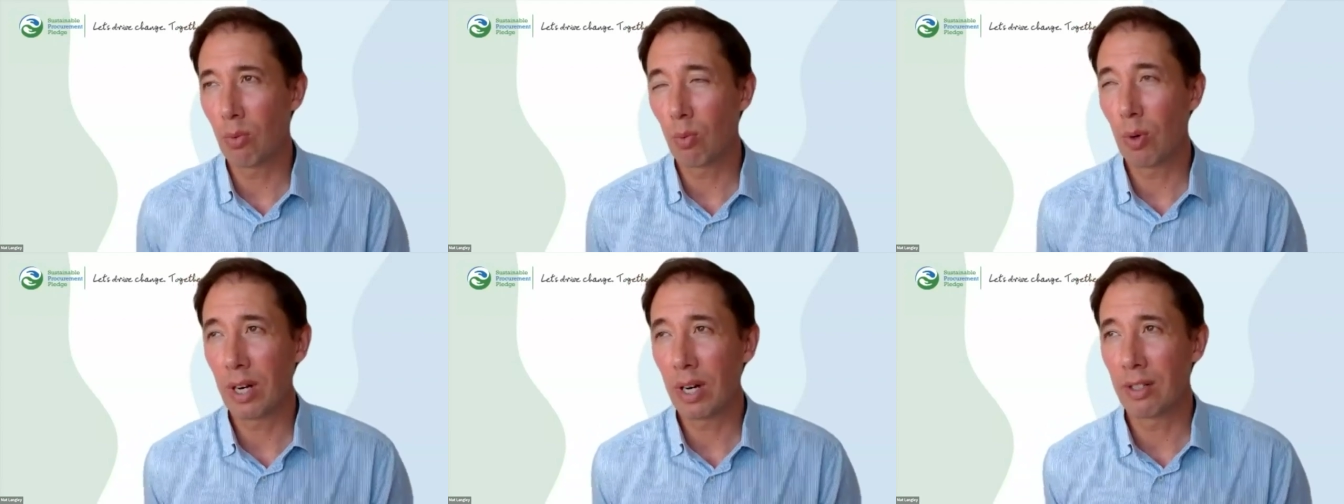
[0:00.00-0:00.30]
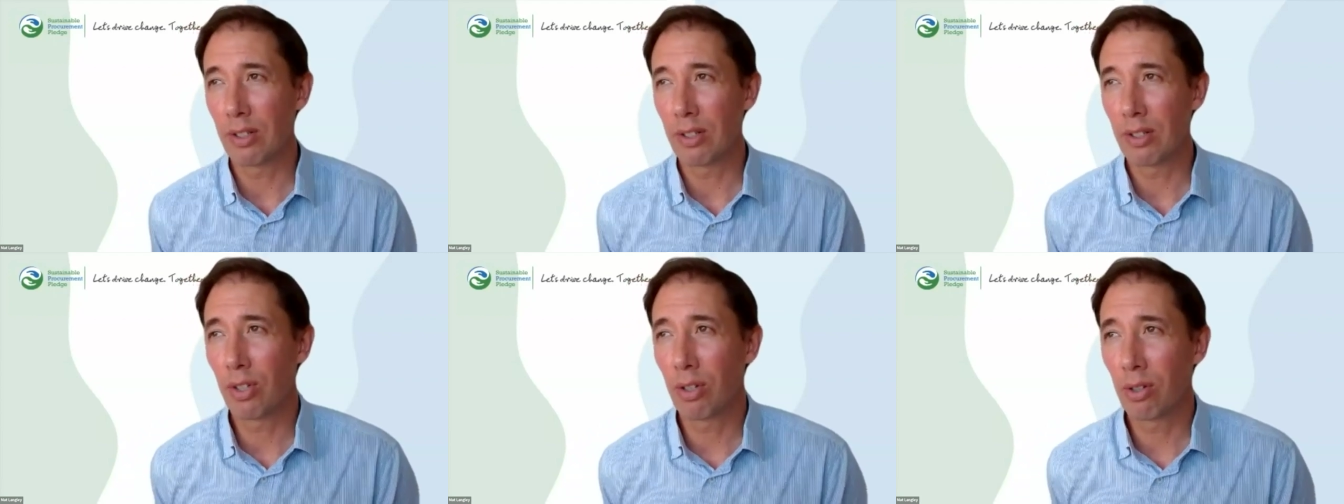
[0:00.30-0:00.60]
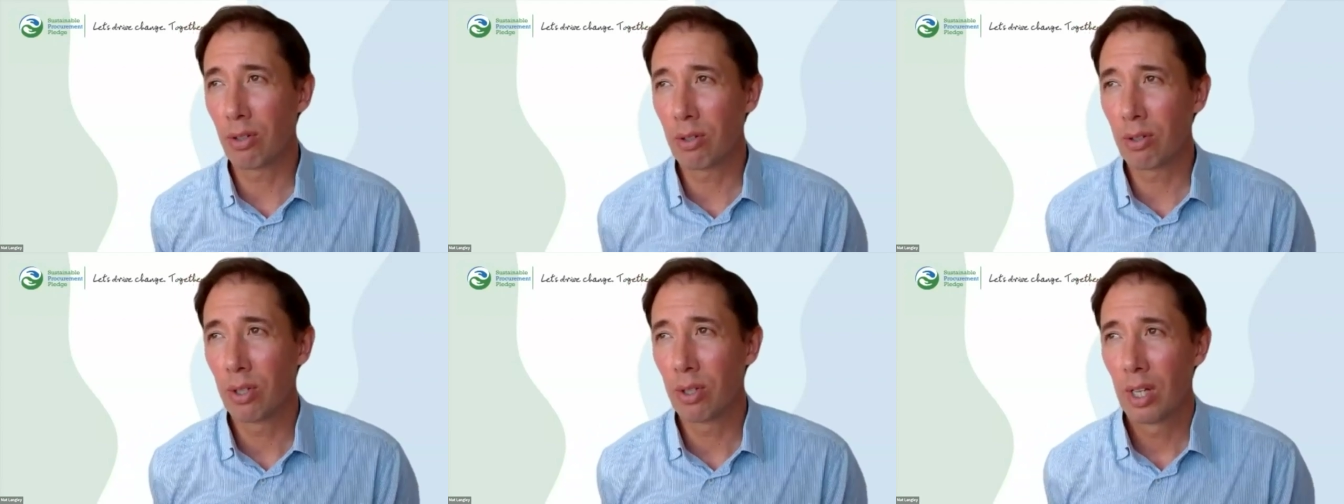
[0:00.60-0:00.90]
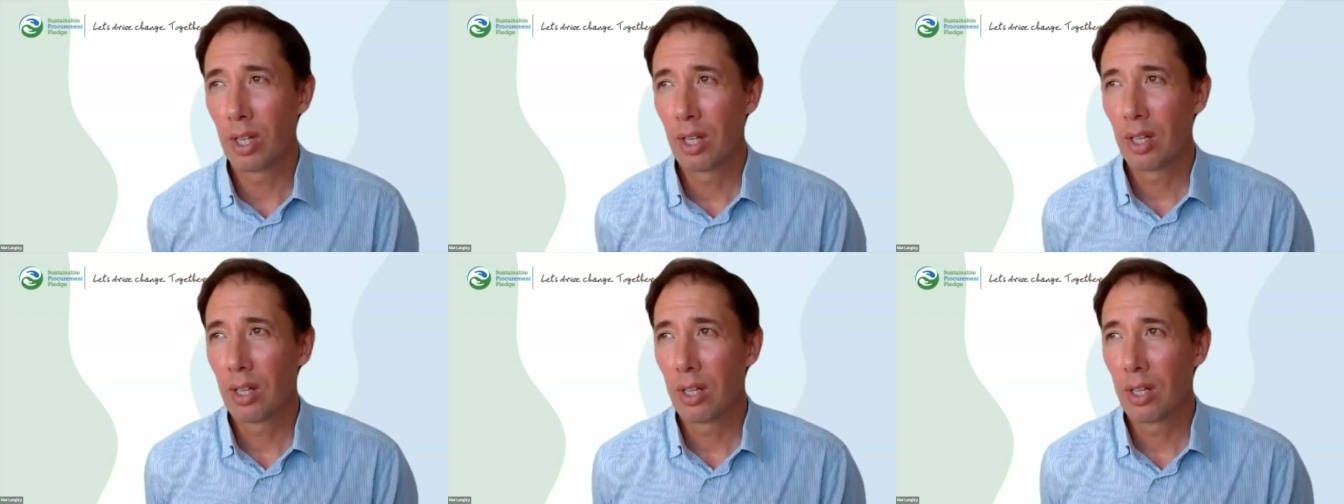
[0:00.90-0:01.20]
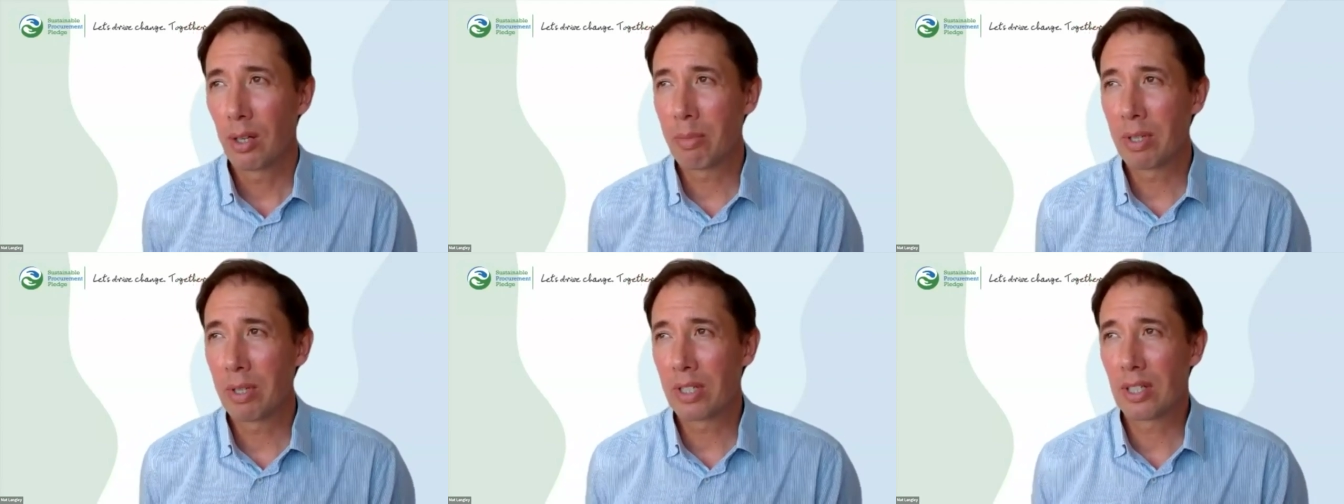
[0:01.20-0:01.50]
one and two,
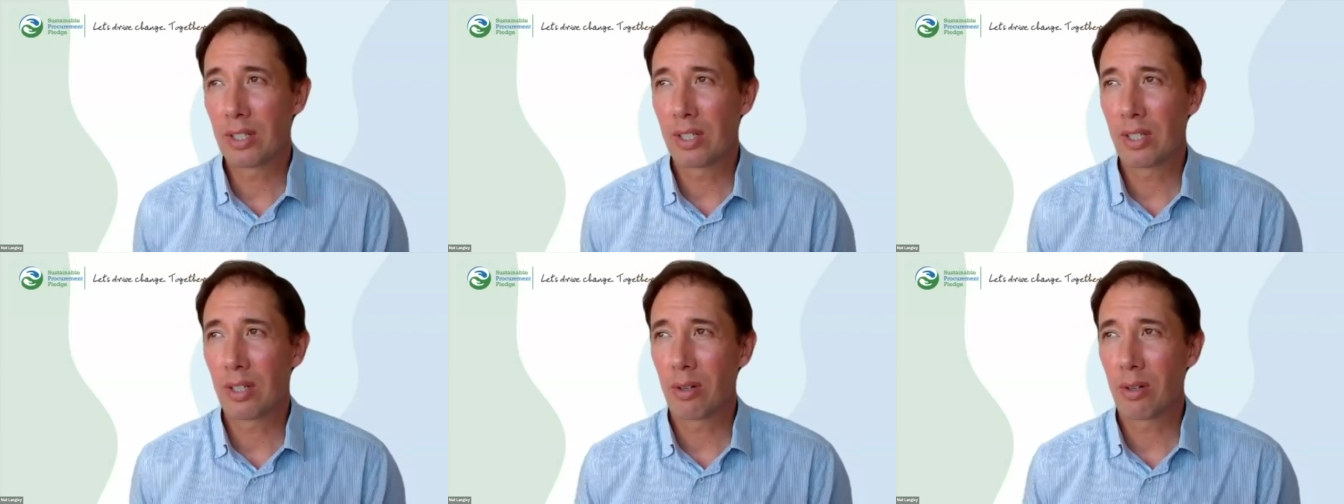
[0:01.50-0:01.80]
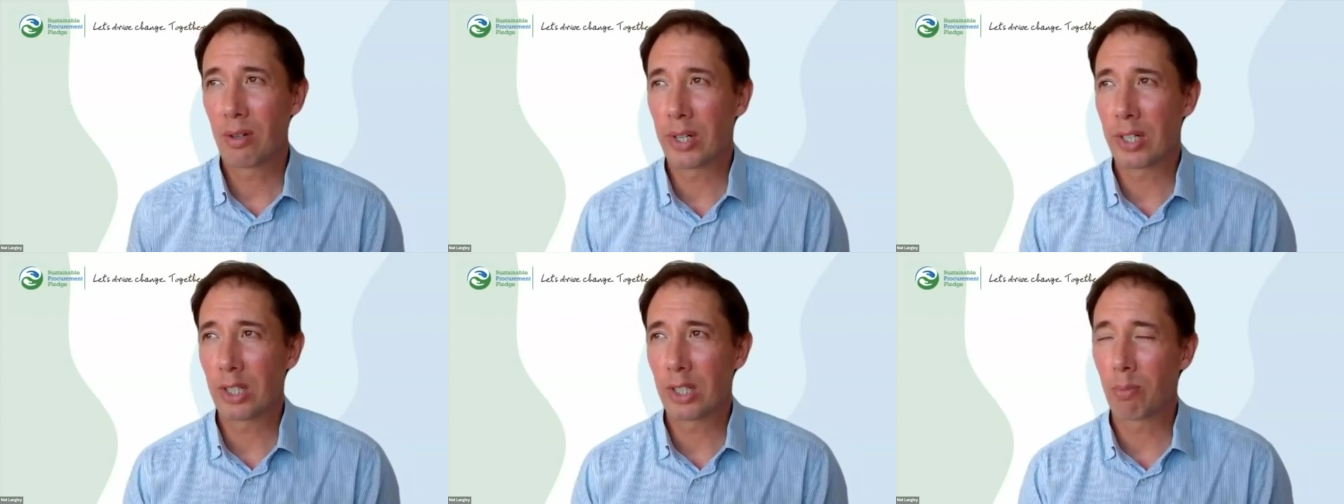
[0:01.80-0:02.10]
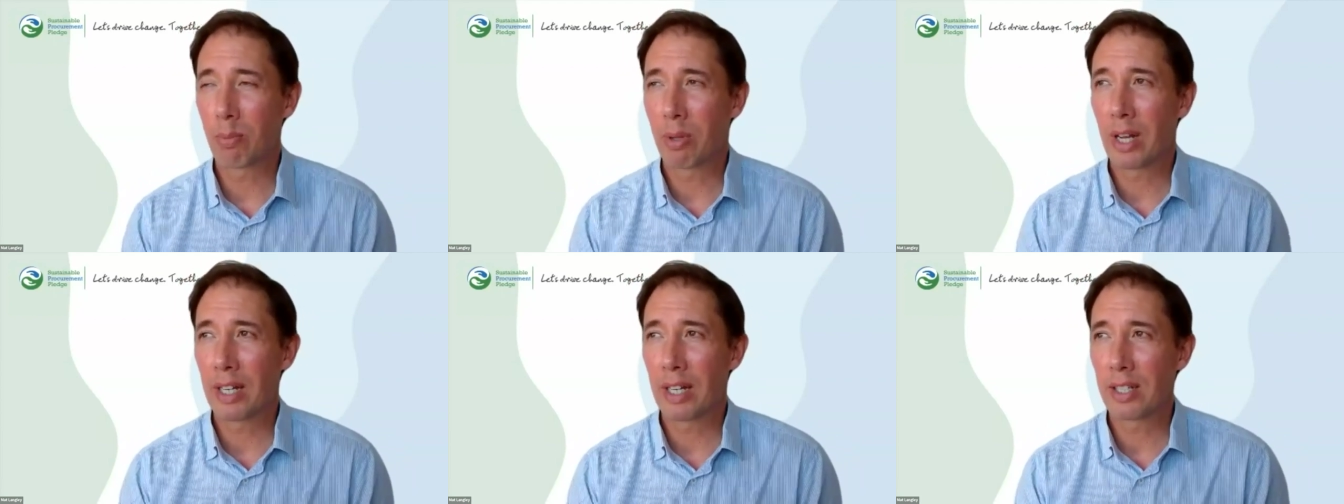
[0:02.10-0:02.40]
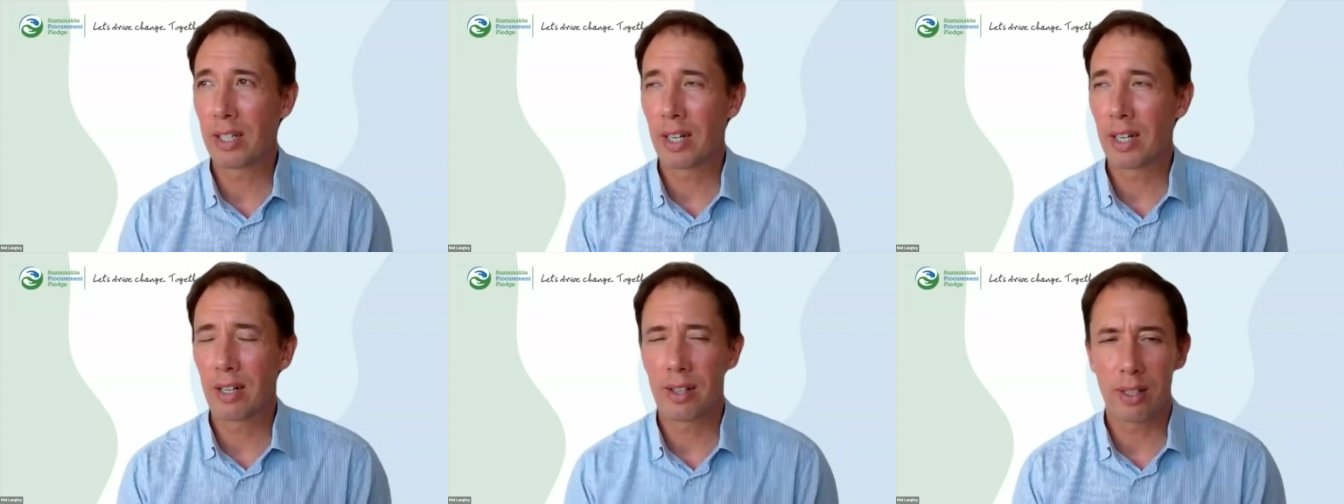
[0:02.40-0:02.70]
emissions that are in our supply chain.